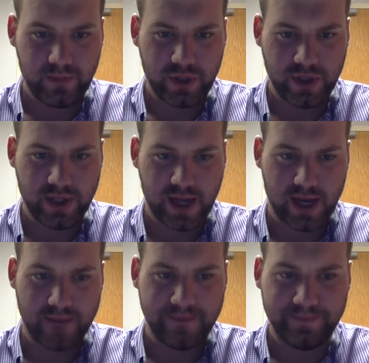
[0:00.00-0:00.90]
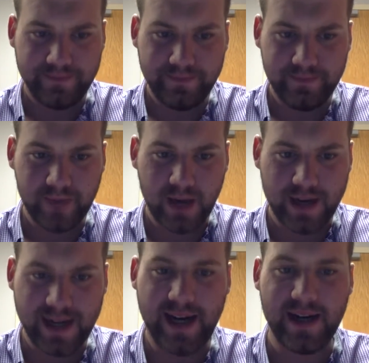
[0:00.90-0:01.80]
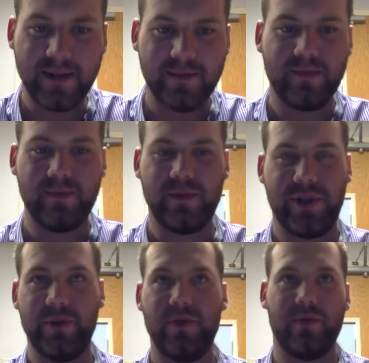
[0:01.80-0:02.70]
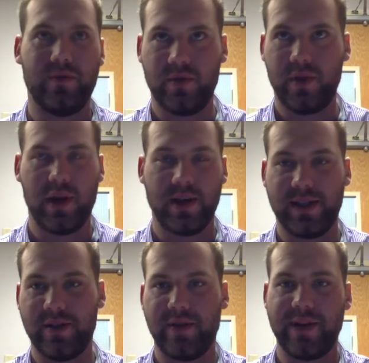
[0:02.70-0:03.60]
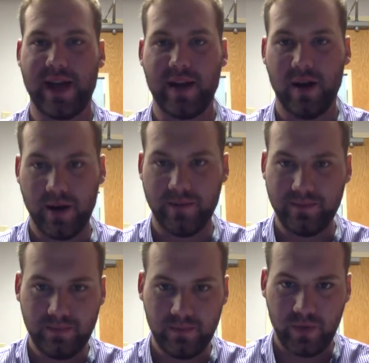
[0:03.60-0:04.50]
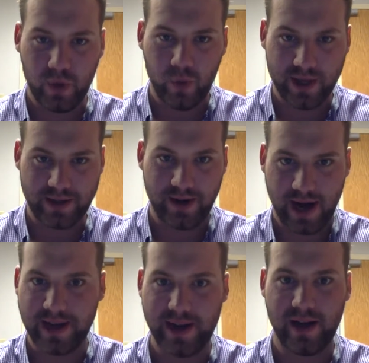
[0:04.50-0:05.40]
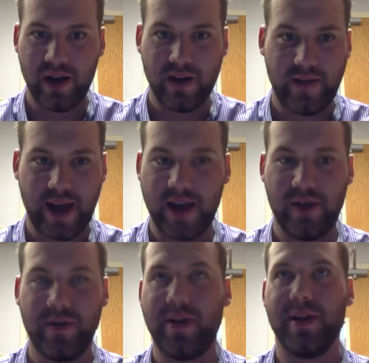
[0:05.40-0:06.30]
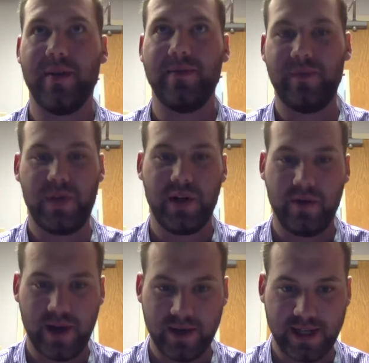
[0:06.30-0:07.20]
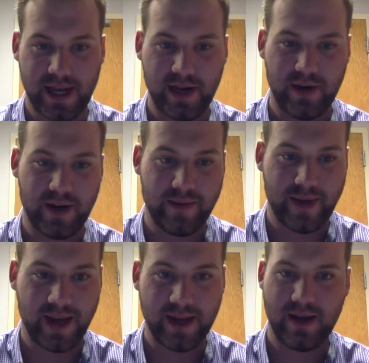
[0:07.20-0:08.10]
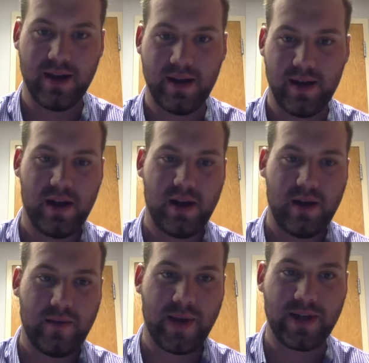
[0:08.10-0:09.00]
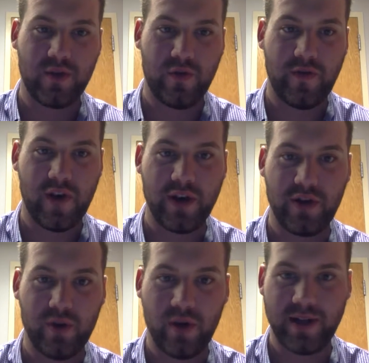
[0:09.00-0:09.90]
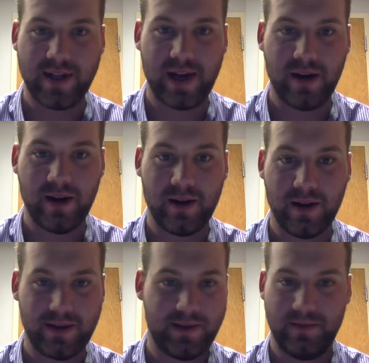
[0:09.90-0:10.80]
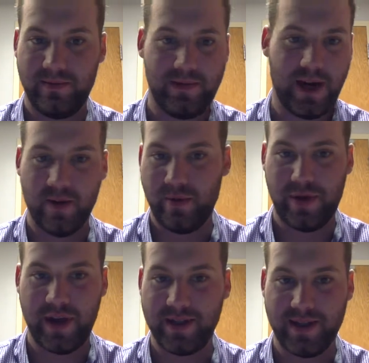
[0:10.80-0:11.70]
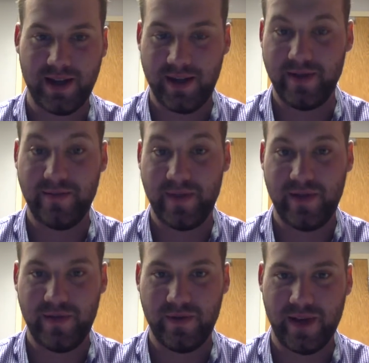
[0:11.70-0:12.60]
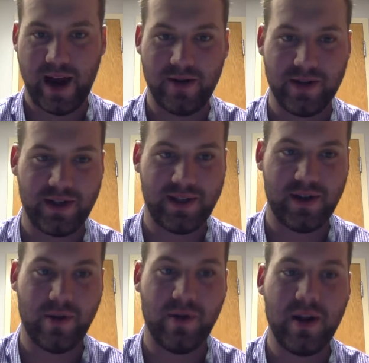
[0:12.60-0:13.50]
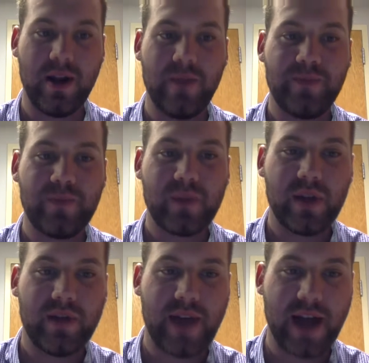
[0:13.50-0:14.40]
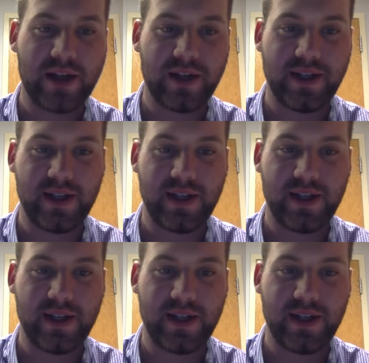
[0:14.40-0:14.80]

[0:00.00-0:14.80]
just a need to essentially take on the Western idea of, hey, you need to, entertain, you need to make school fun, do all these terrible things that in the view of the Irish. And so they actually